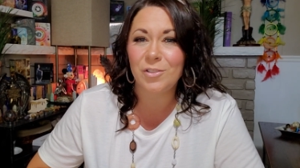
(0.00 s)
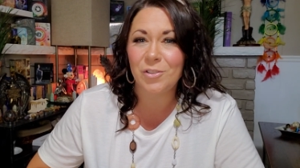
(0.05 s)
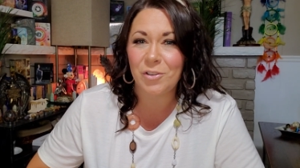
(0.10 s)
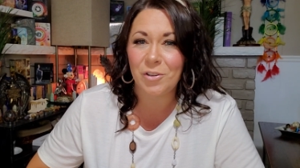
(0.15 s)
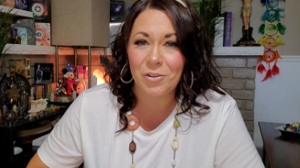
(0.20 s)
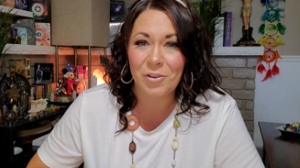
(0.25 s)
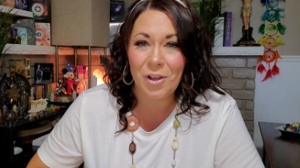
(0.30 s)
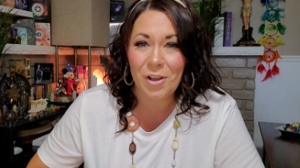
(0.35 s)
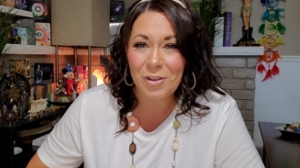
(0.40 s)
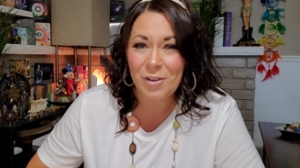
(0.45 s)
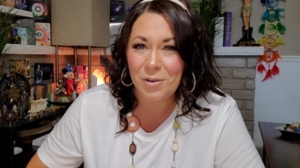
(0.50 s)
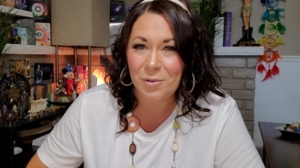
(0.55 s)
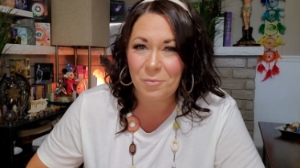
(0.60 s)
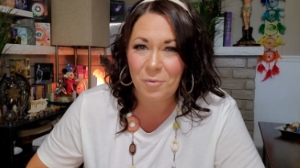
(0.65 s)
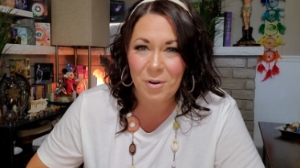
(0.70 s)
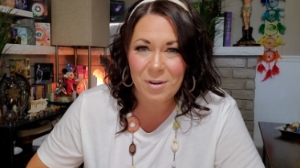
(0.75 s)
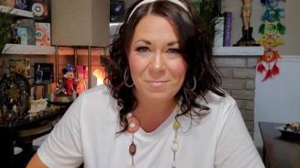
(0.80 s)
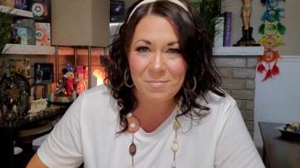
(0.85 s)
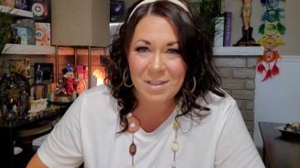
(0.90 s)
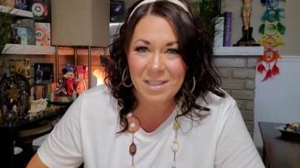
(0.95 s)
So you're not going to
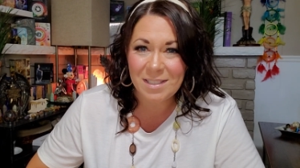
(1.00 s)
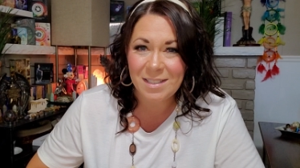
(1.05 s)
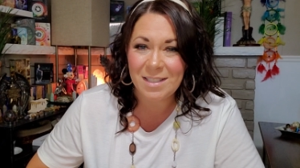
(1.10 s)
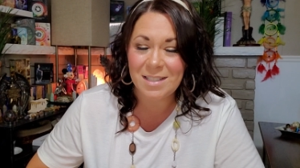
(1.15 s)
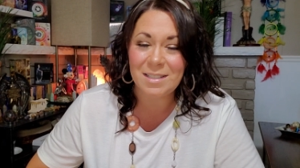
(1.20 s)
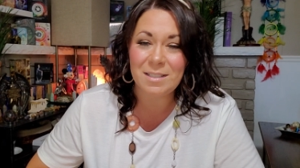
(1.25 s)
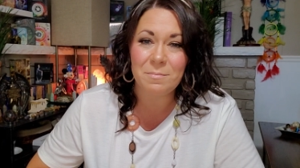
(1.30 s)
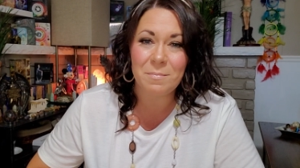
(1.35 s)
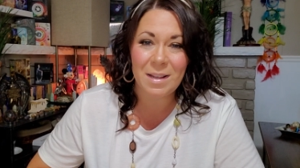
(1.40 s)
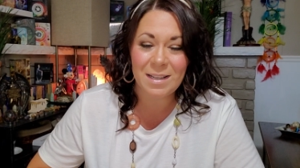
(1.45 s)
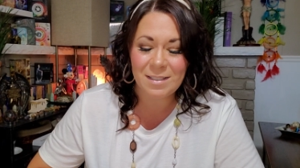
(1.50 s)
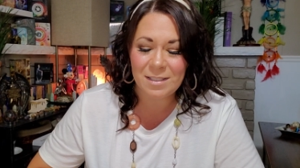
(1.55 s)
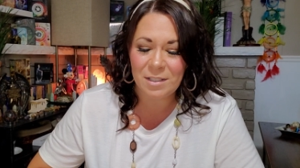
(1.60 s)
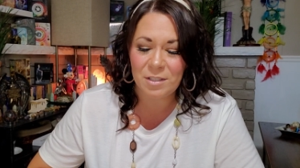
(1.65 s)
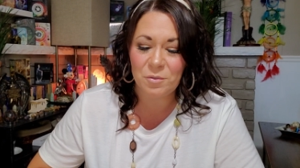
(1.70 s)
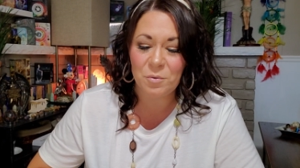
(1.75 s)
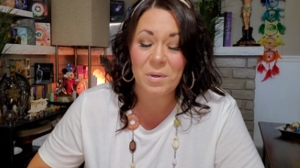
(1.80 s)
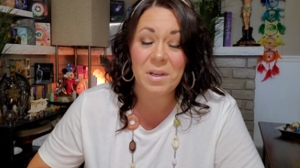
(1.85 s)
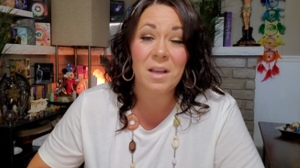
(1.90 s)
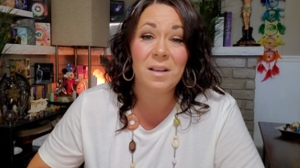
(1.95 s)
want to miss this
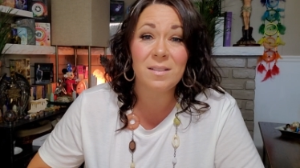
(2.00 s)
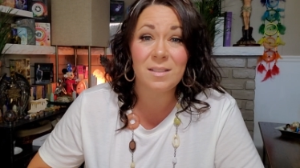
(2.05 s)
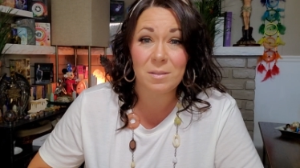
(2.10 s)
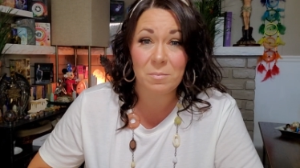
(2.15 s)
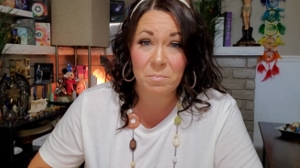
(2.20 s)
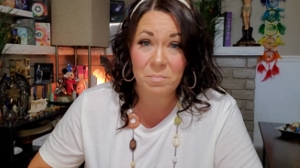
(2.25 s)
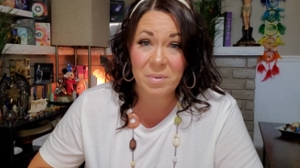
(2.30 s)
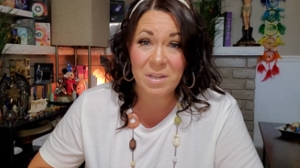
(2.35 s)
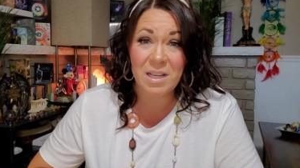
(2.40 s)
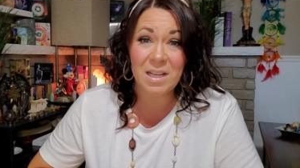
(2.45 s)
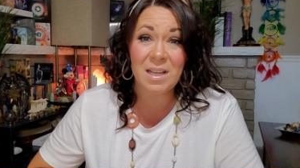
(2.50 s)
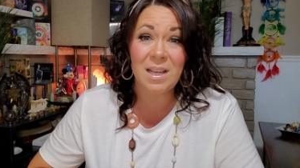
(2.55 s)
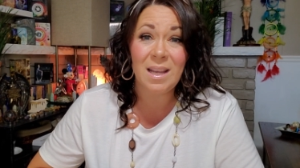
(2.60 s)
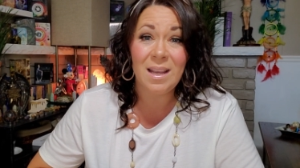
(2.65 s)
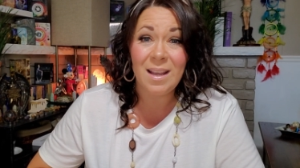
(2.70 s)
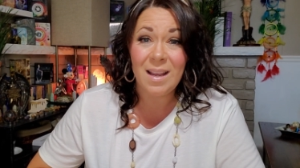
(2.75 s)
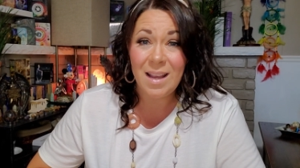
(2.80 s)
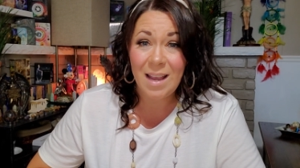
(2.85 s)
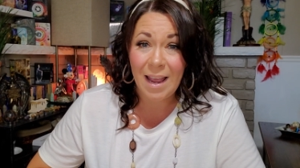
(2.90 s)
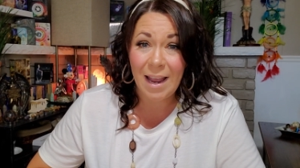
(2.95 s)
message. We got some big
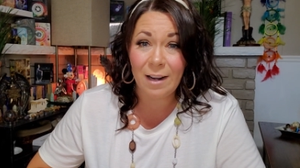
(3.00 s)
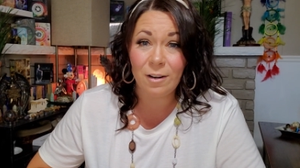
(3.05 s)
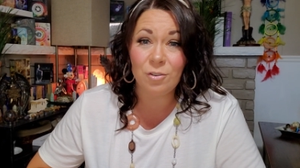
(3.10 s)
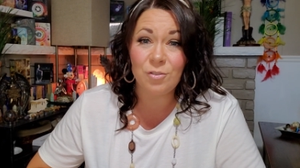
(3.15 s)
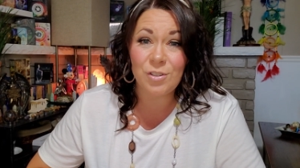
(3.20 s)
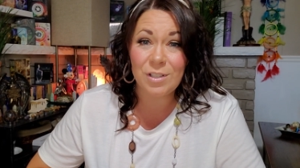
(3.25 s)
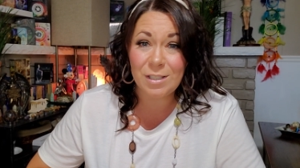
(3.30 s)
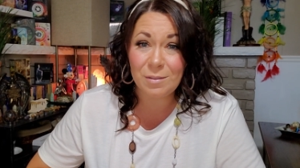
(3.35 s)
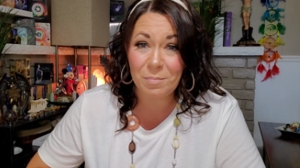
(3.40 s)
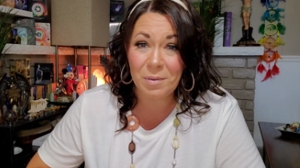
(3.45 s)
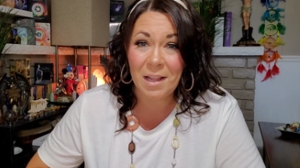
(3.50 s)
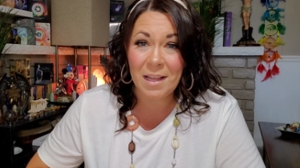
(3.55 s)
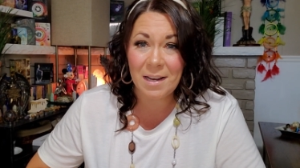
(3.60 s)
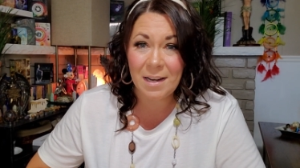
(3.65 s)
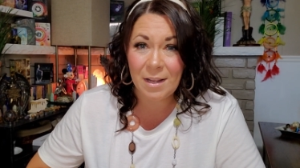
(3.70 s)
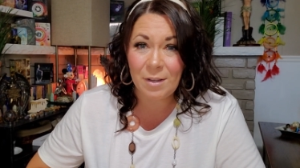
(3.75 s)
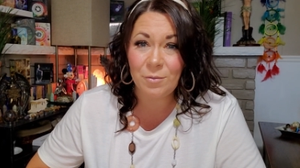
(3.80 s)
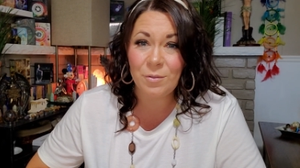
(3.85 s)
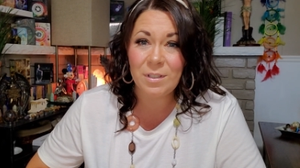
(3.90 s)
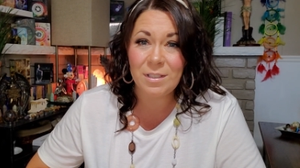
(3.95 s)
energies
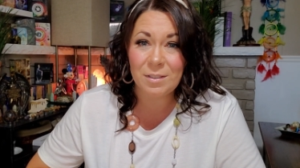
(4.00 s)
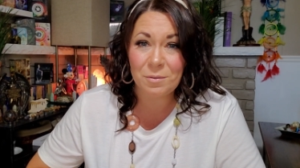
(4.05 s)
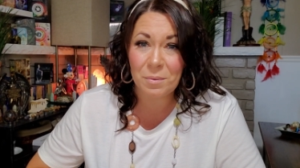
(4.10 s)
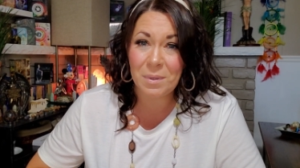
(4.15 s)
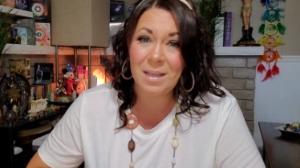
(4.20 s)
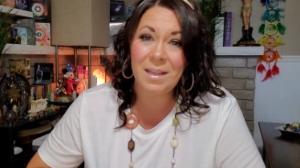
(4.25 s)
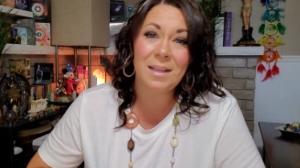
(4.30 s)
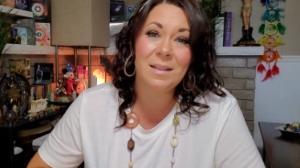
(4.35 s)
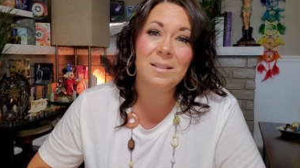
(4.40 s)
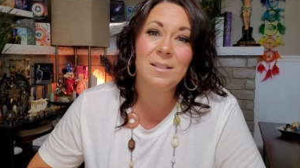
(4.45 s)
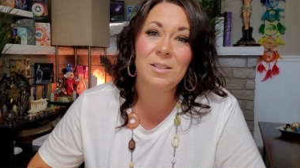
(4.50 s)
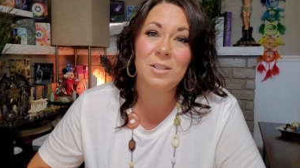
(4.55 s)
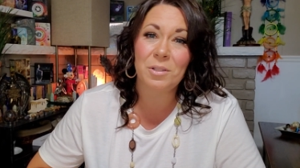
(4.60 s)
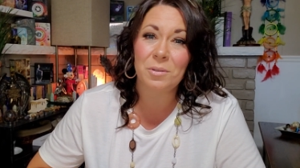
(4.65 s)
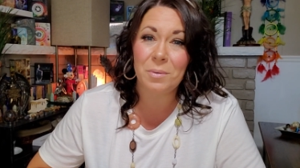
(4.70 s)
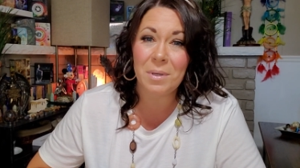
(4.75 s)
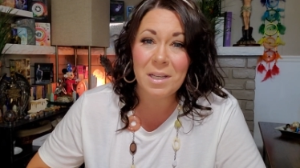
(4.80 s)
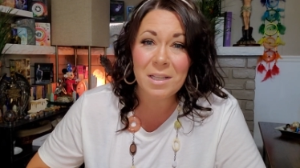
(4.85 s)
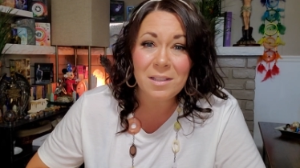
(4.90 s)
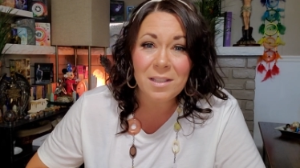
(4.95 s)
playing out this weekend.
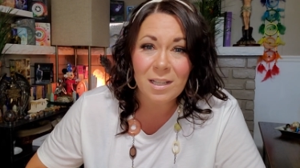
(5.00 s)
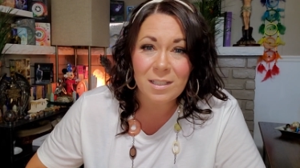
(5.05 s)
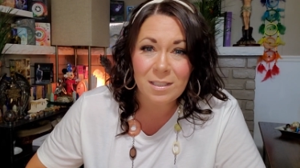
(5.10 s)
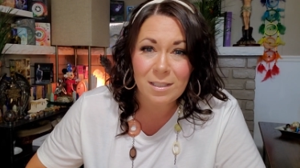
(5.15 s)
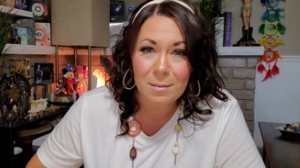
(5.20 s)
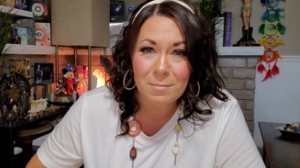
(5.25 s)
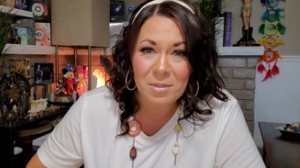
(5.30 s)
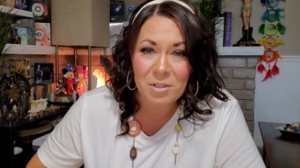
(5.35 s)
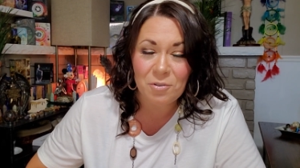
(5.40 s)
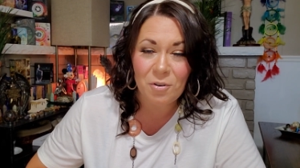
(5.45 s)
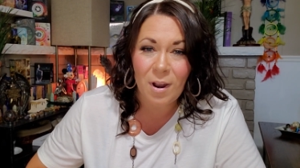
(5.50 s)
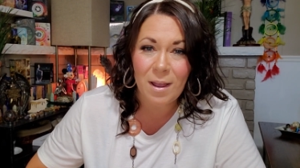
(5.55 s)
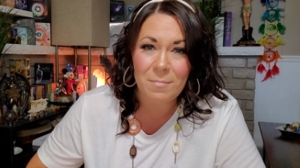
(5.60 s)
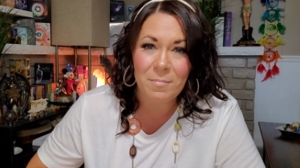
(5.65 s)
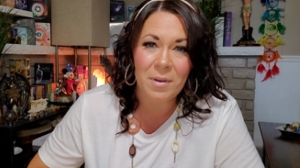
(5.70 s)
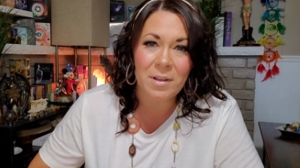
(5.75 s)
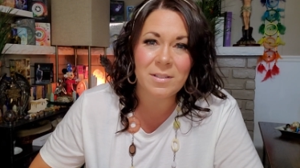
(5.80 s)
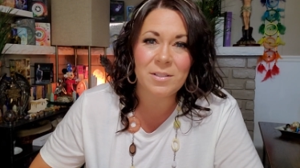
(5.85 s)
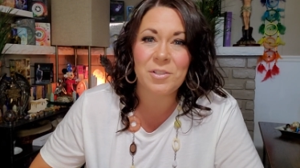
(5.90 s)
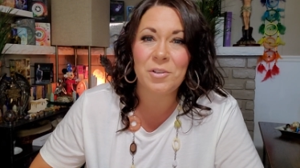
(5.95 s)
So hit that subscribe
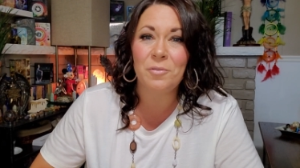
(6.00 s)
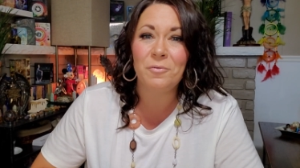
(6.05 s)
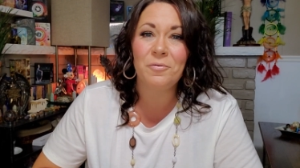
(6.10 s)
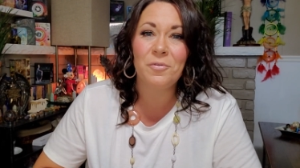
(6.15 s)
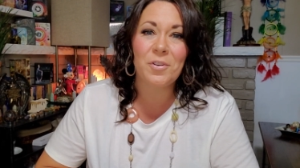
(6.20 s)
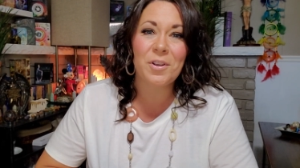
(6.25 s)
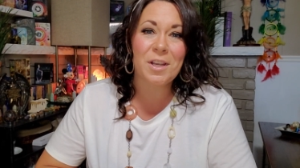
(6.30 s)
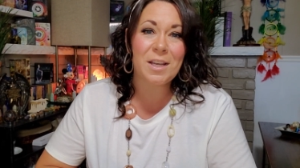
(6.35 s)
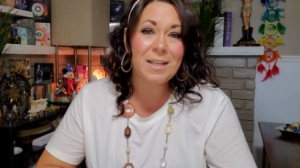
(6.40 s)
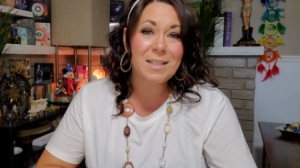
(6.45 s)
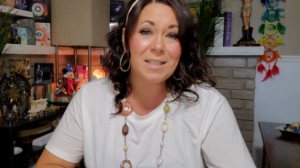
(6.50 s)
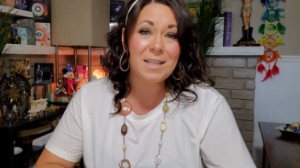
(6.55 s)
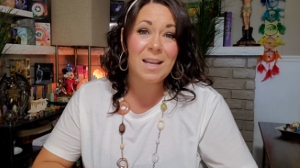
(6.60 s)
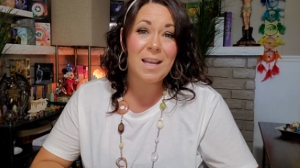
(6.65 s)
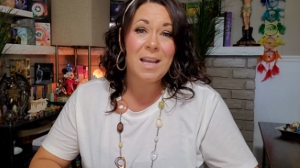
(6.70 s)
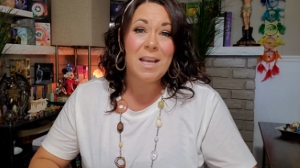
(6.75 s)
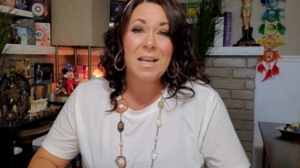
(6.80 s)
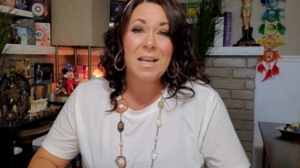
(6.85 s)
button. Don't forget